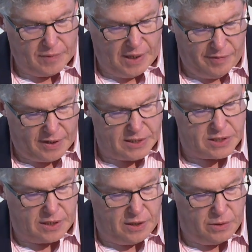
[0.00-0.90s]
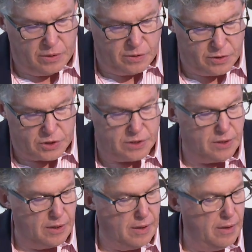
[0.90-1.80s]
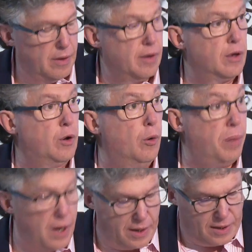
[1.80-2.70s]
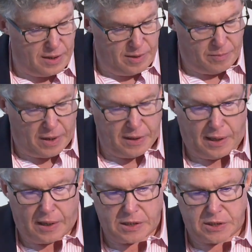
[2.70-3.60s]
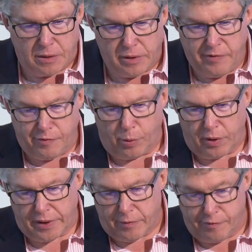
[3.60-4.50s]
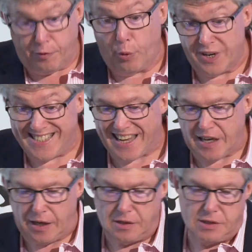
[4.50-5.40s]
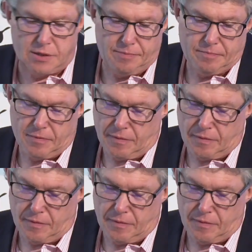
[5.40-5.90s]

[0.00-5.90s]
even as the years go by, in my case, nearly four decades.